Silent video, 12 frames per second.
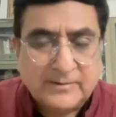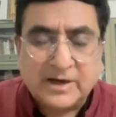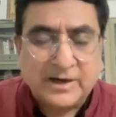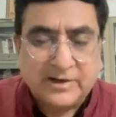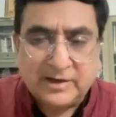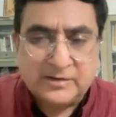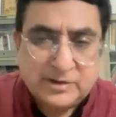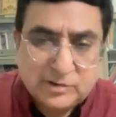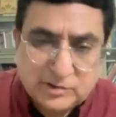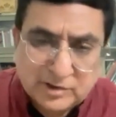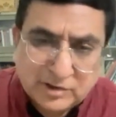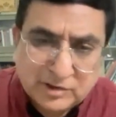and the
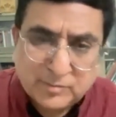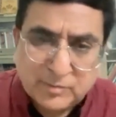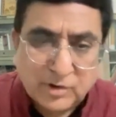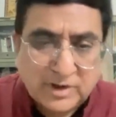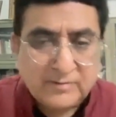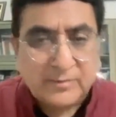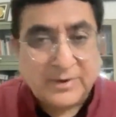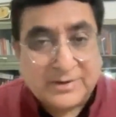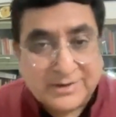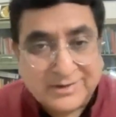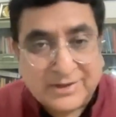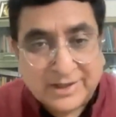Europe all have
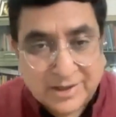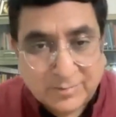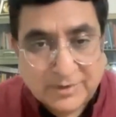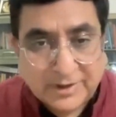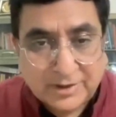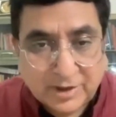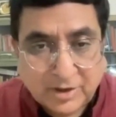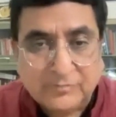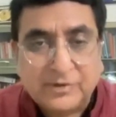abundant decoupling now.